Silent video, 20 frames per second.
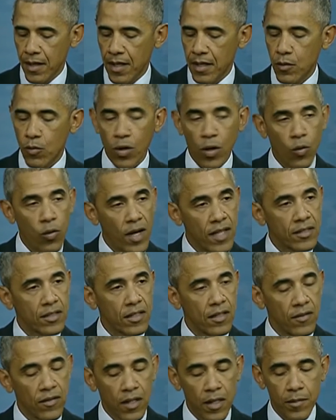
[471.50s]
At the
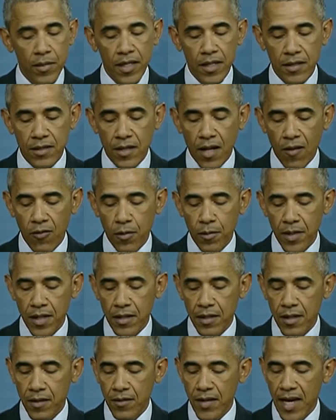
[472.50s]
request of Libya's
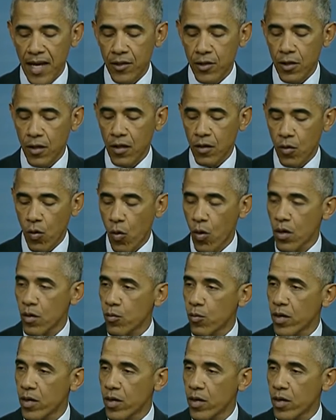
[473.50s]
Government of National Accord,